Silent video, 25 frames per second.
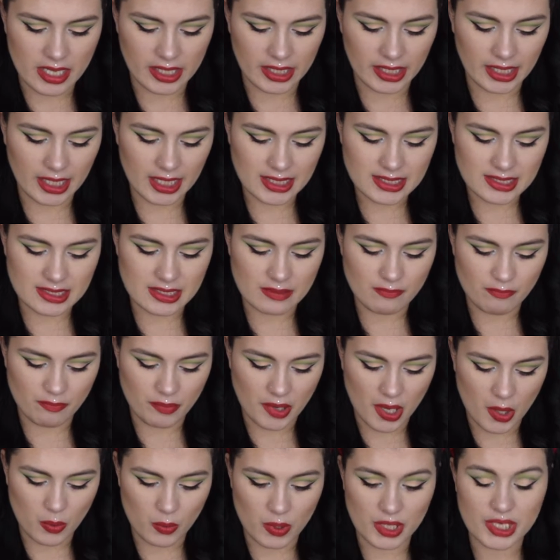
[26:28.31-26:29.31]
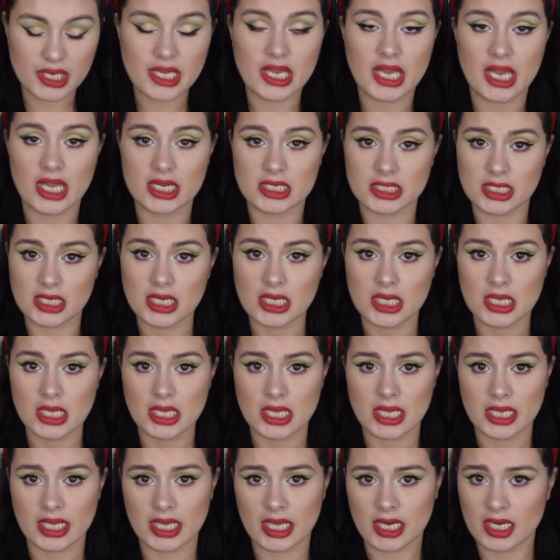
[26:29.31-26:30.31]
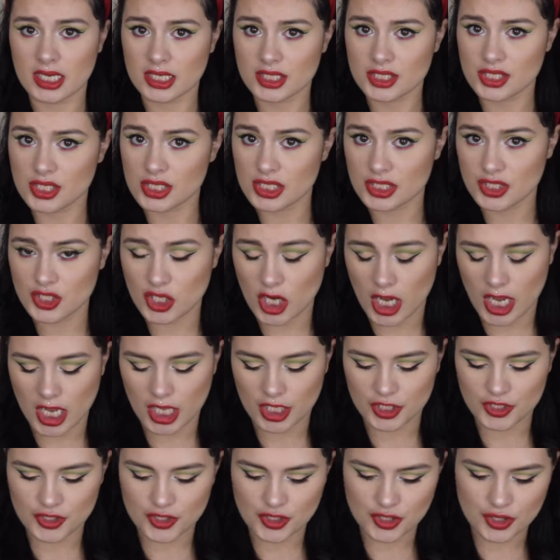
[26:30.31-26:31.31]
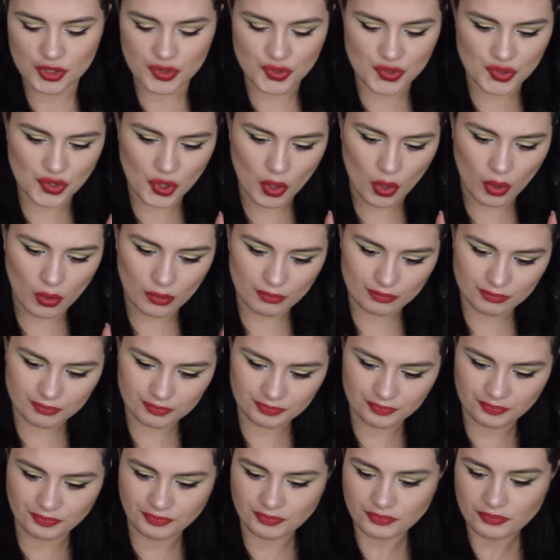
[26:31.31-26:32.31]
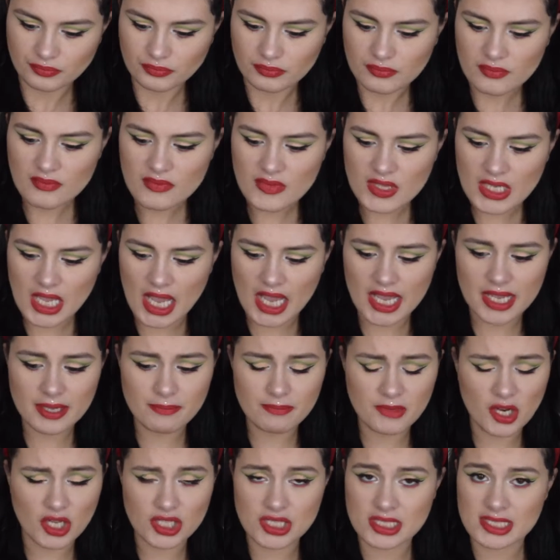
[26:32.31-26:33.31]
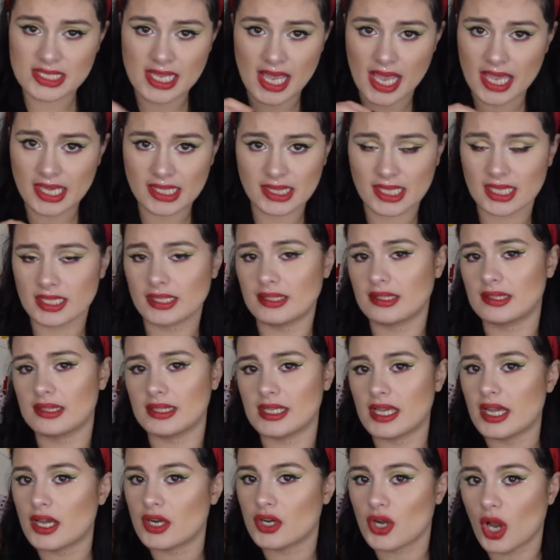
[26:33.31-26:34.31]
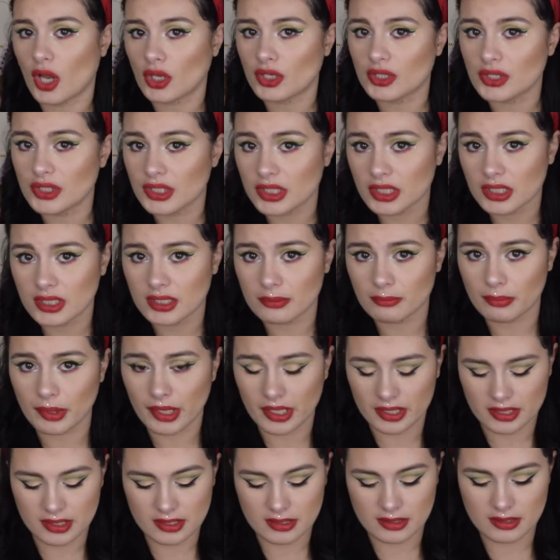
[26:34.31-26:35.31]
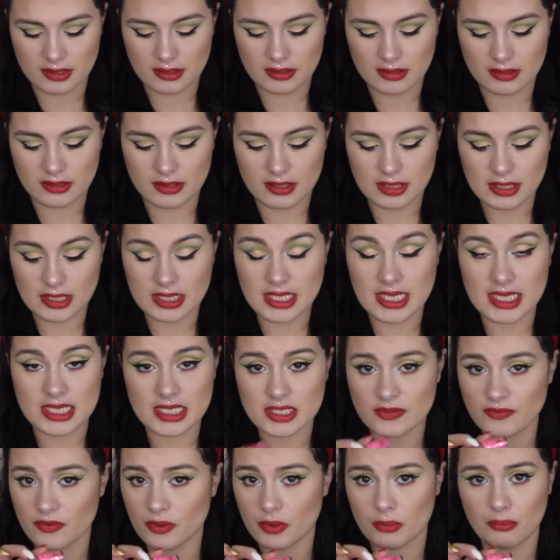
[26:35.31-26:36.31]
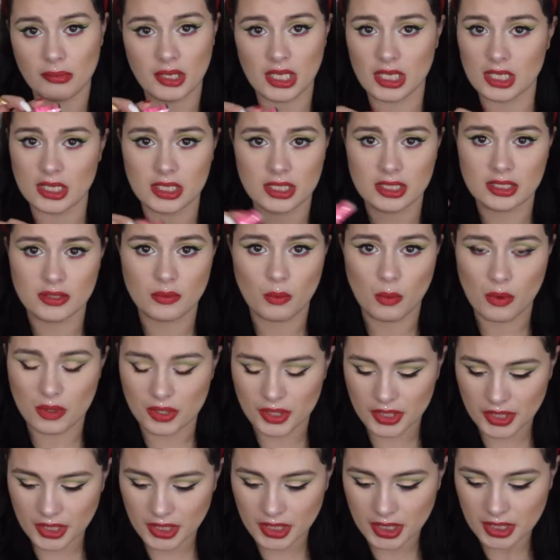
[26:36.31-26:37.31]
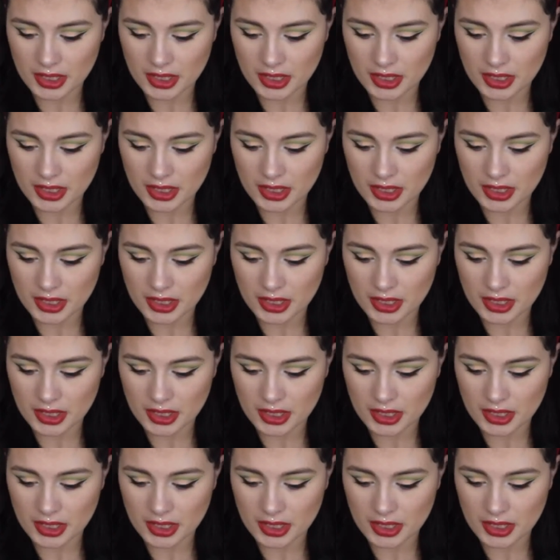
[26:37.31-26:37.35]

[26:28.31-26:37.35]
lasting power can actually change. So I'm not saying that they are not good, but these for me didn't work.